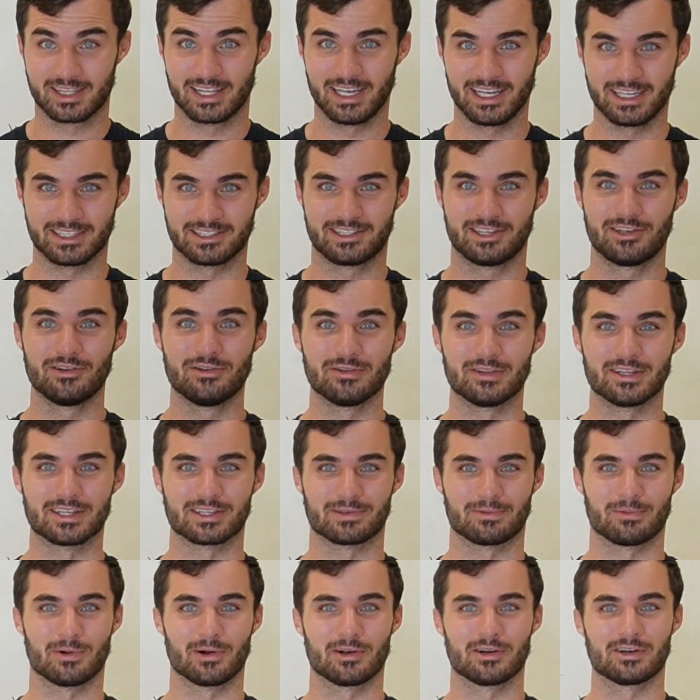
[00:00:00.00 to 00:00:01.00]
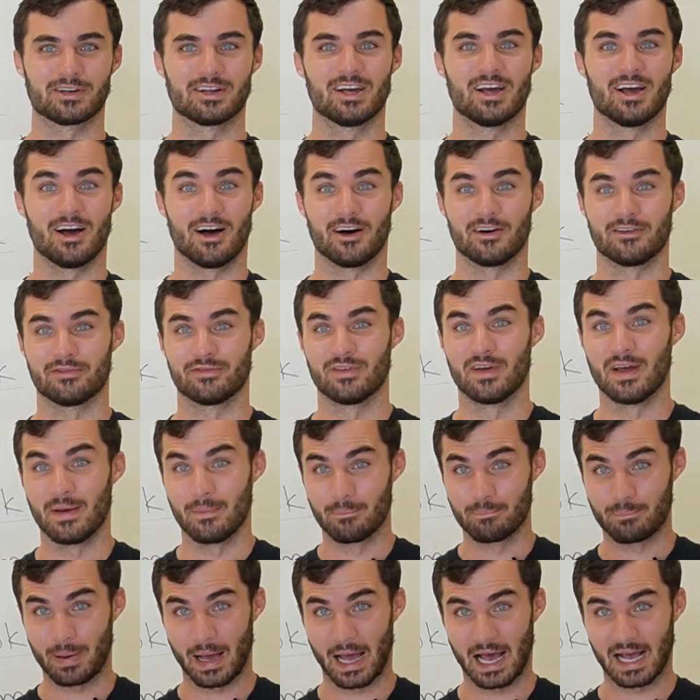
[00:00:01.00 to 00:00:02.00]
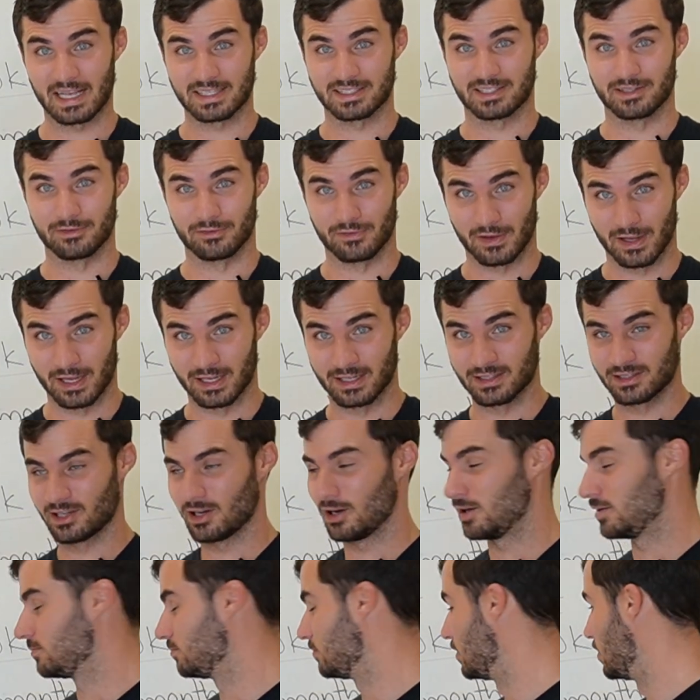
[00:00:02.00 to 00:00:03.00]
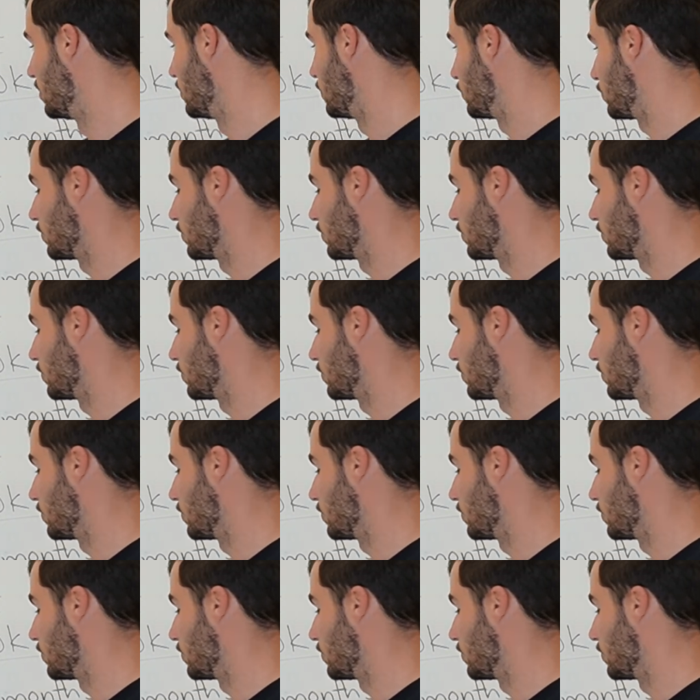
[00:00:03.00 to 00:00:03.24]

thing to this word of passive income